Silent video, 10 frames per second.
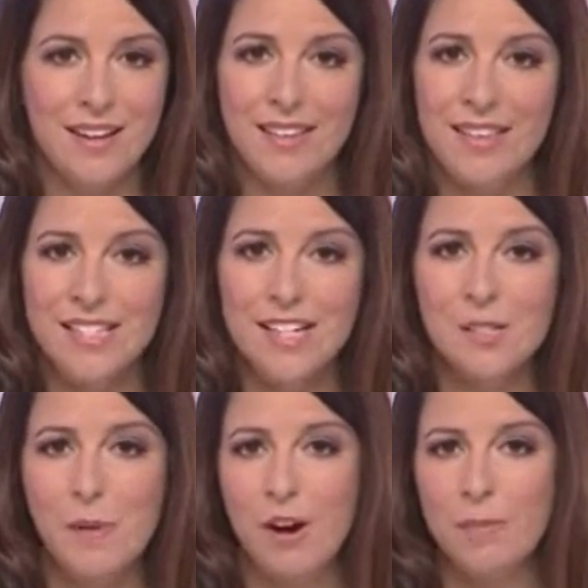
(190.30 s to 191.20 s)
These
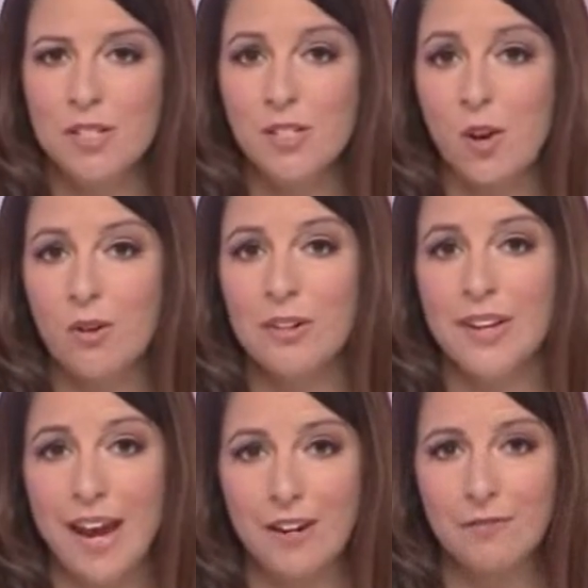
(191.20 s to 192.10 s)
experiments, called
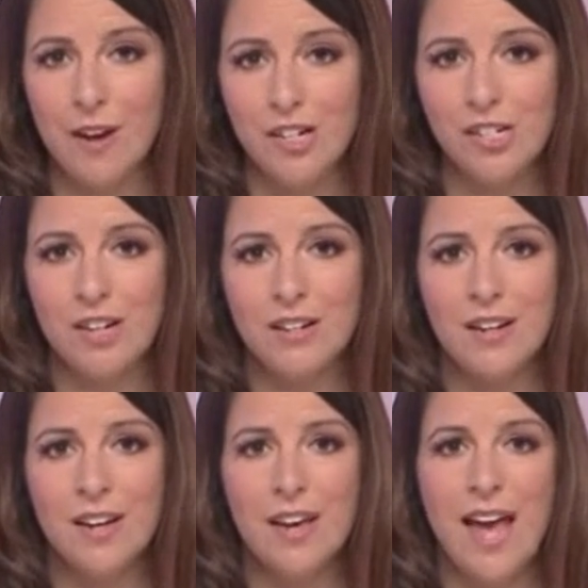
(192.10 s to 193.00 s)
gain of function,
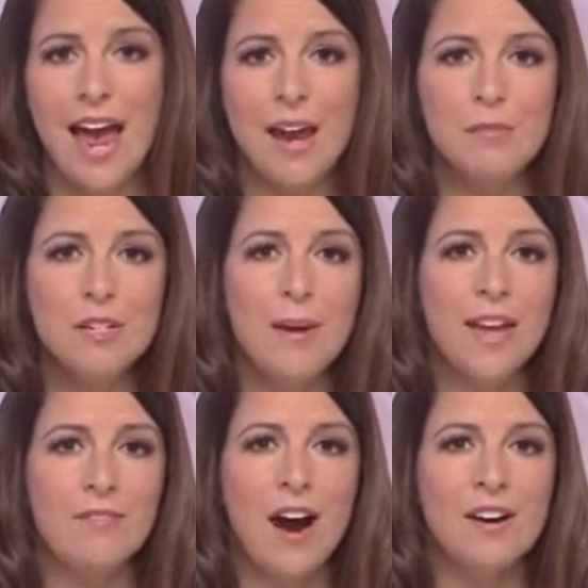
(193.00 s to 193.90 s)
aim to
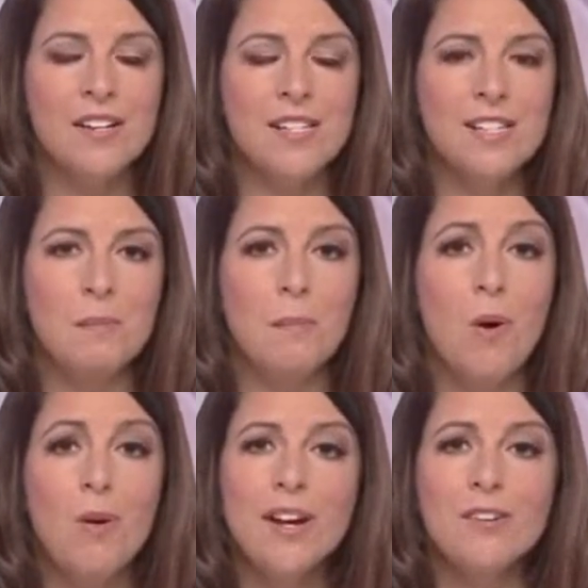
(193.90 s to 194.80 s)
make viruses
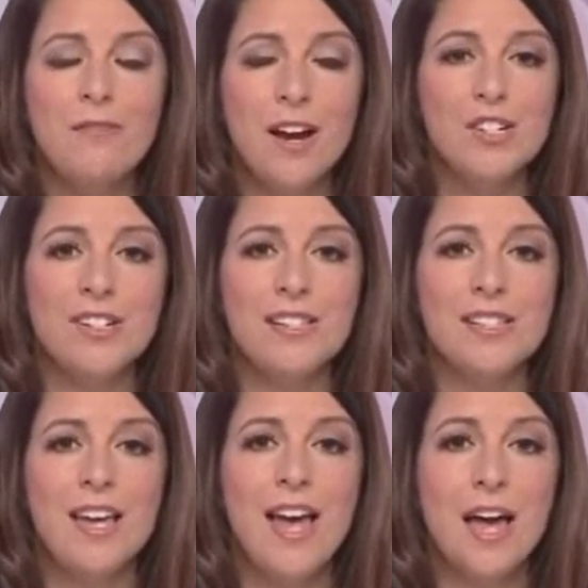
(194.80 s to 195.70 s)
more
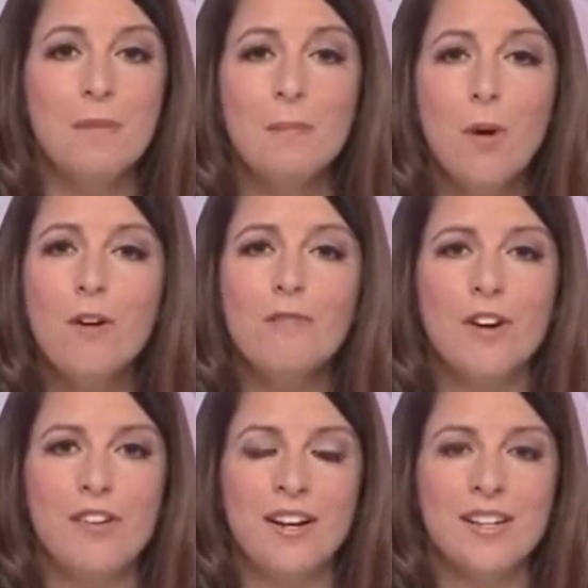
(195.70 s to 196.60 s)
infectious and more
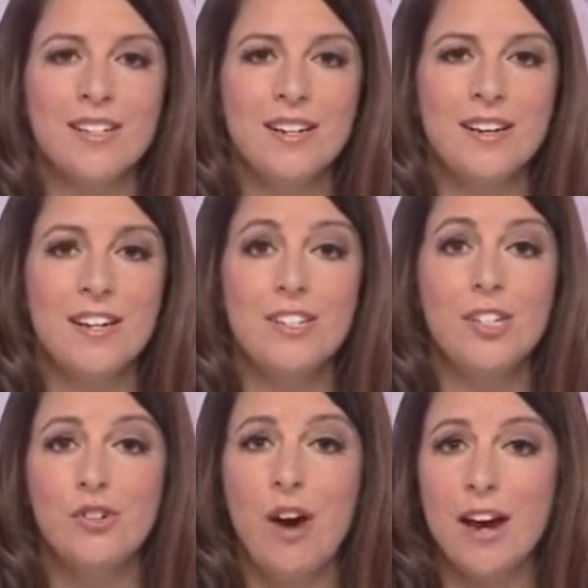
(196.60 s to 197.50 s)
virulent to
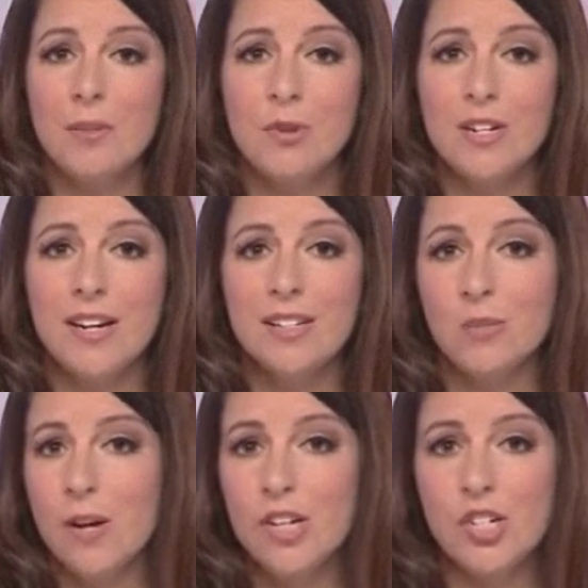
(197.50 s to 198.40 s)
try and predict
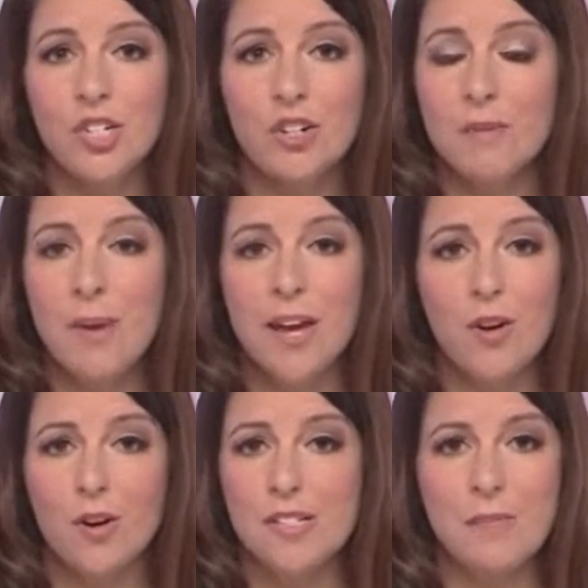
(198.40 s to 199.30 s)
which may
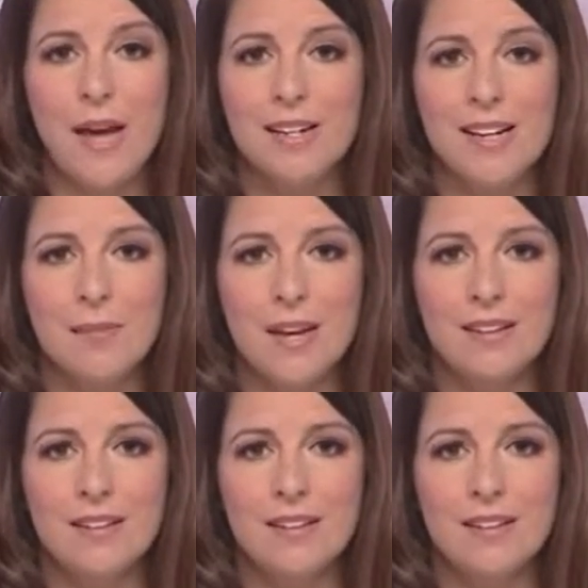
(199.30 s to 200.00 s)
cause a pandemic.